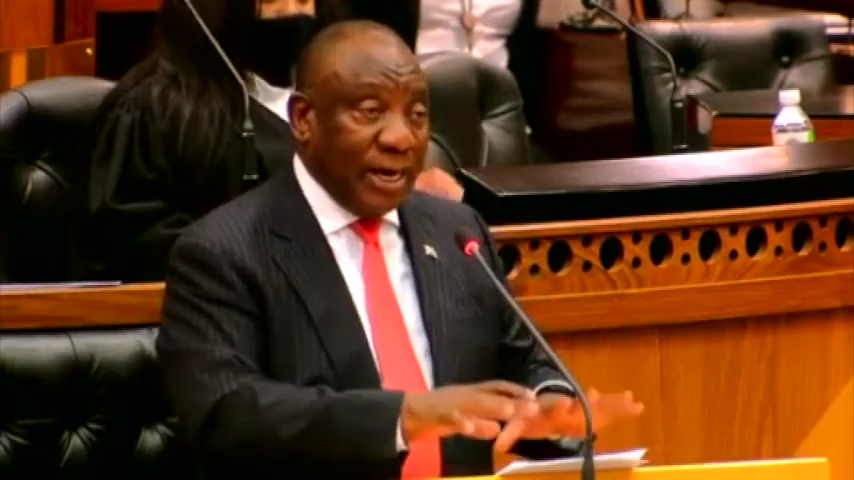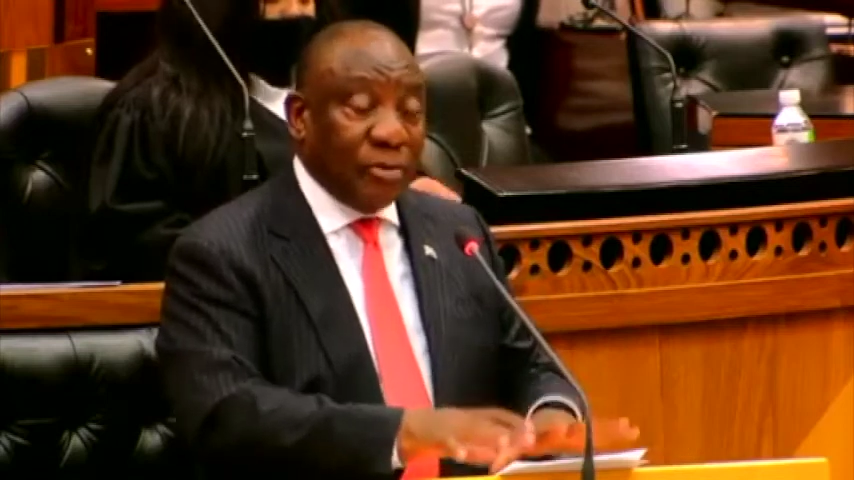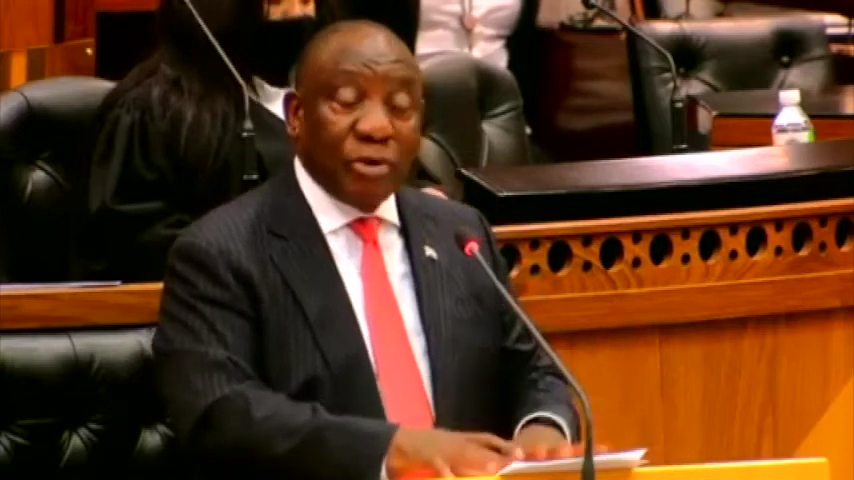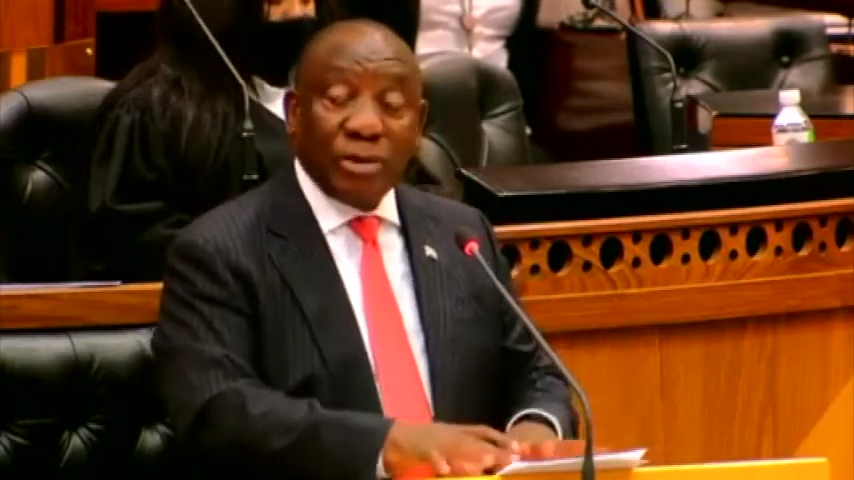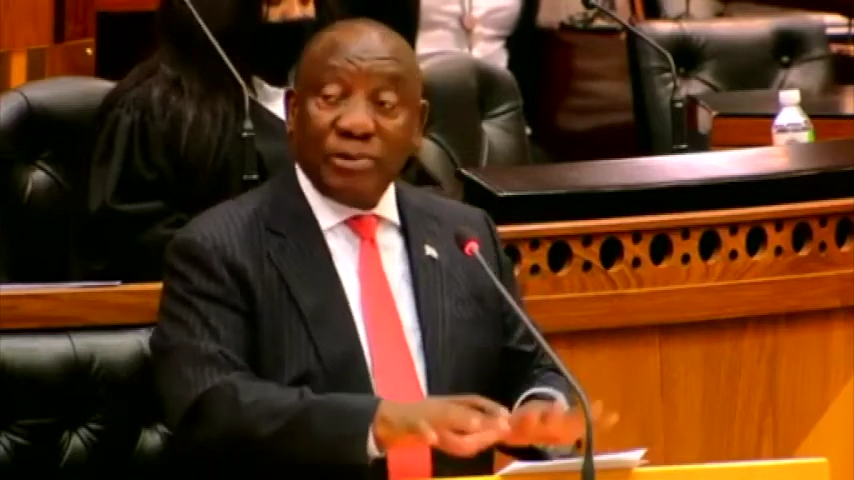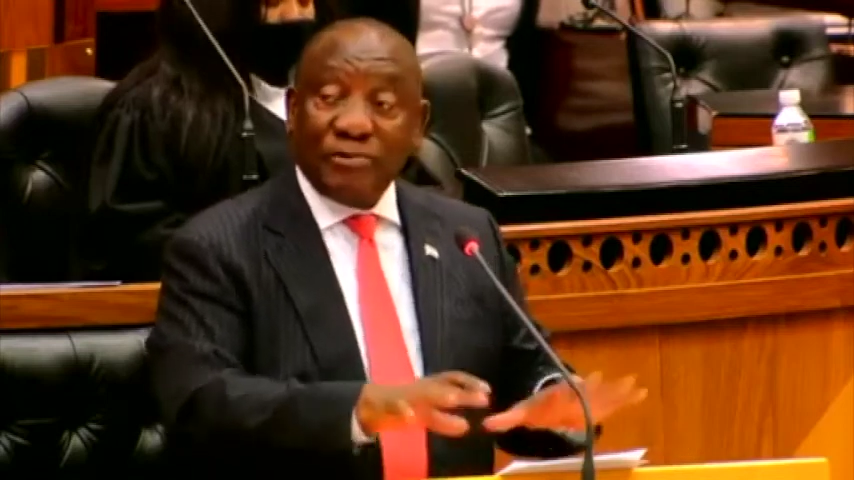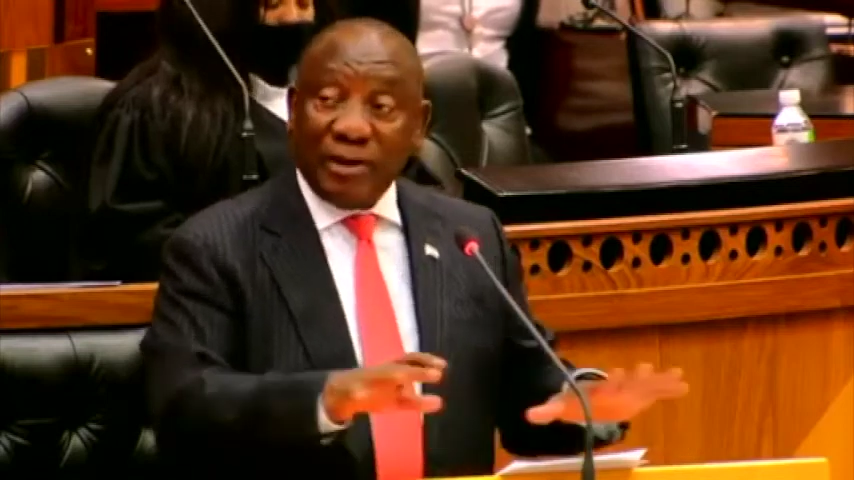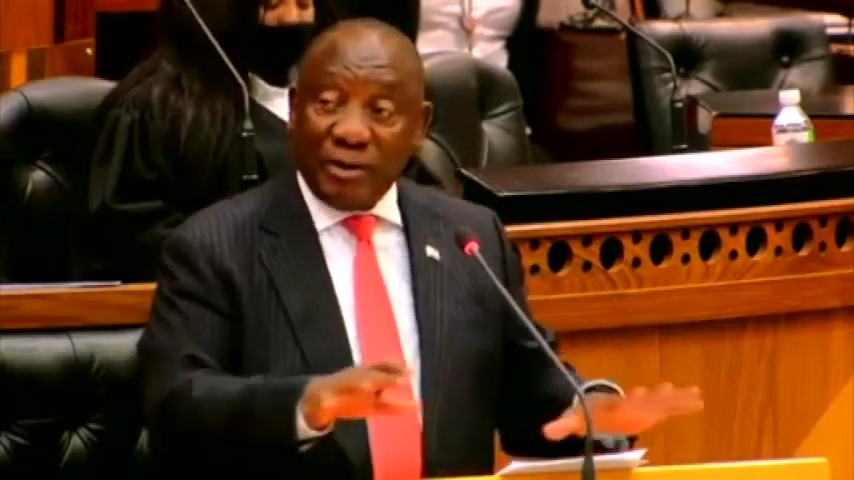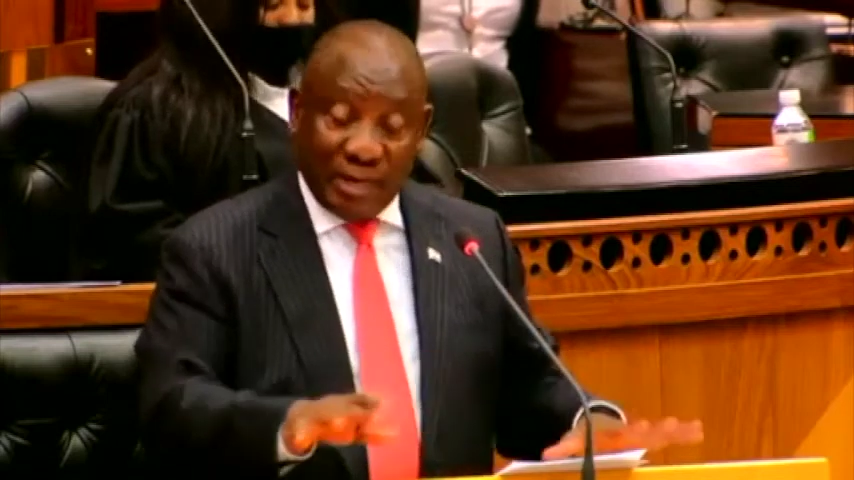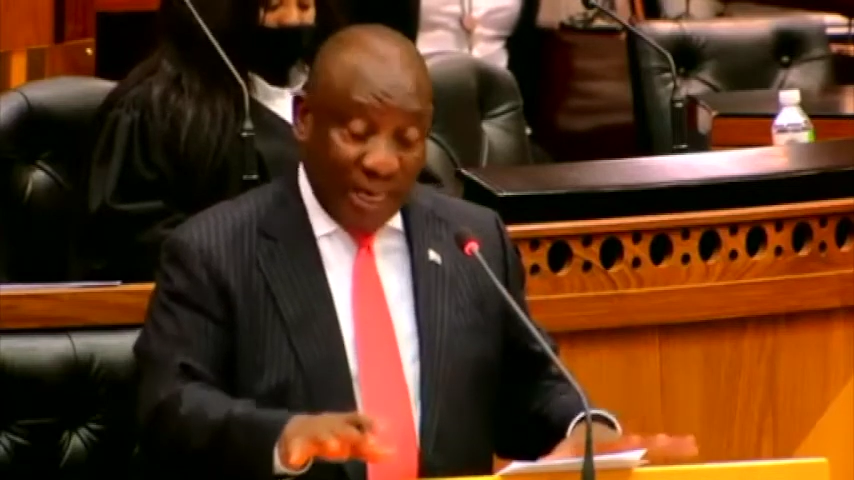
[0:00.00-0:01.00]
and will be
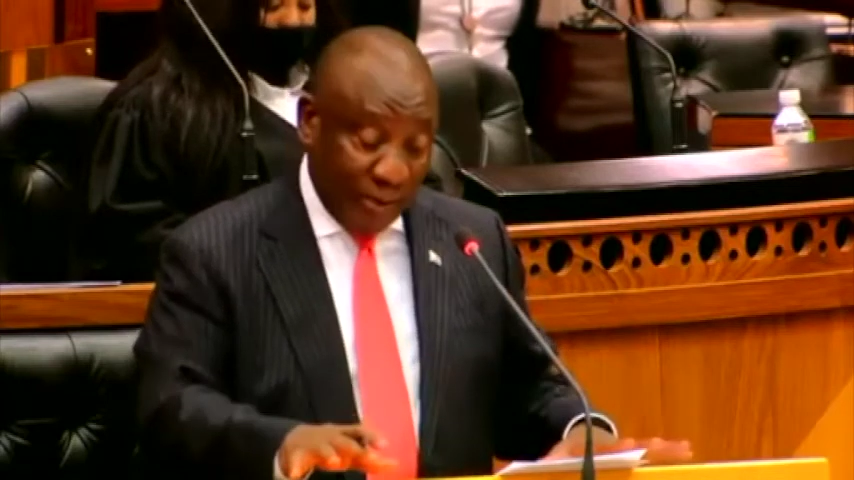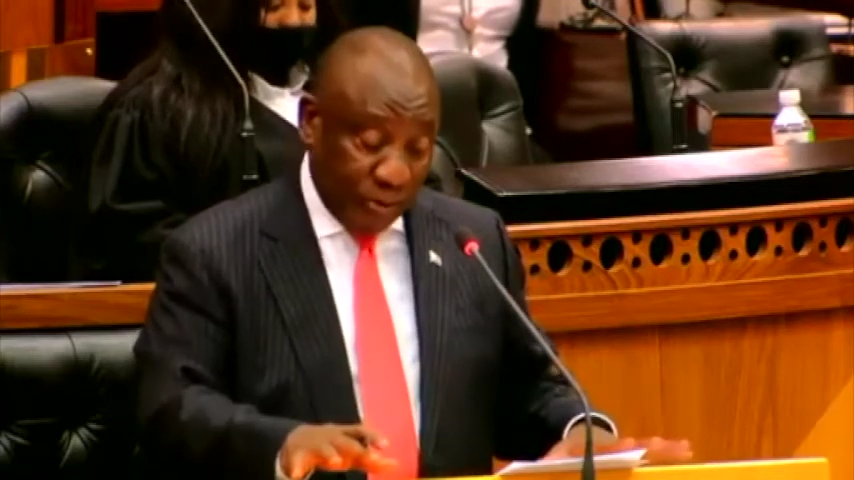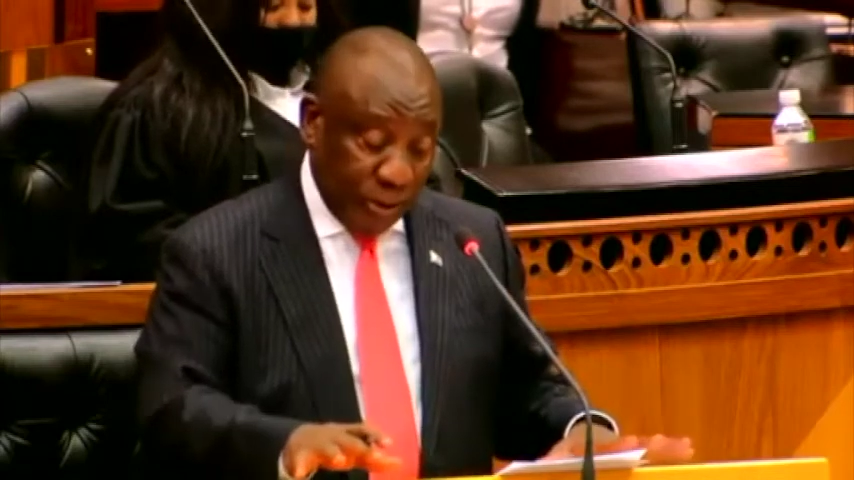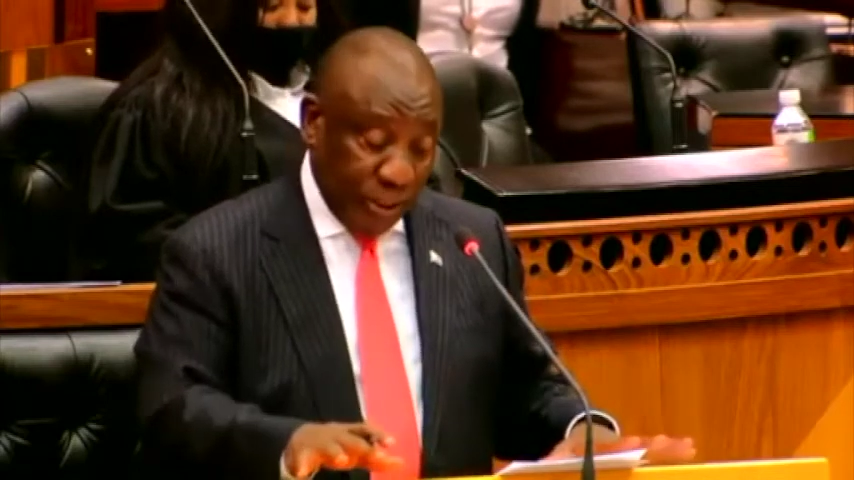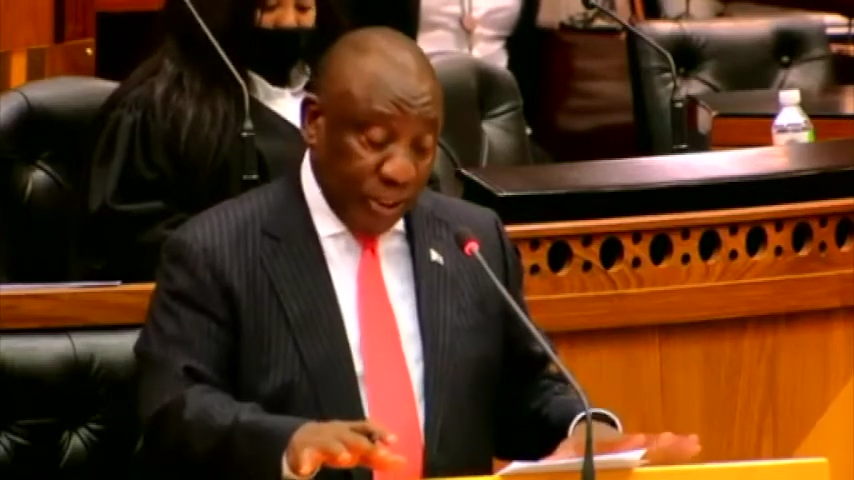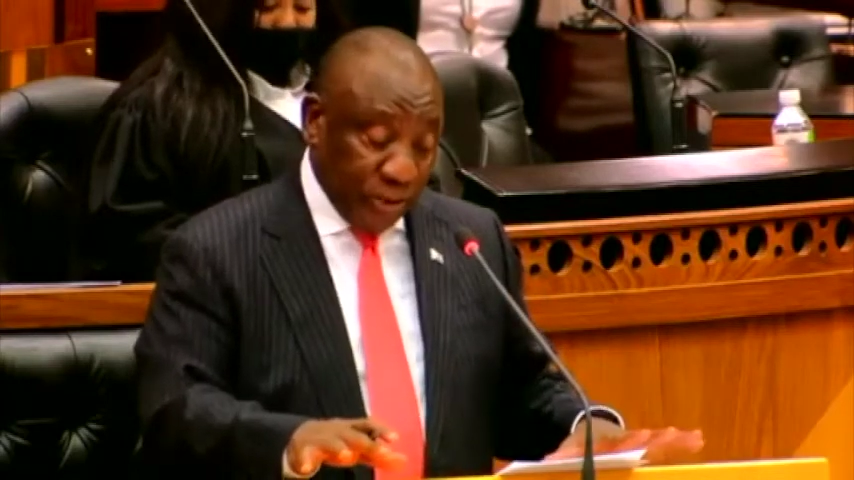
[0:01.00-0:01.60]
found out.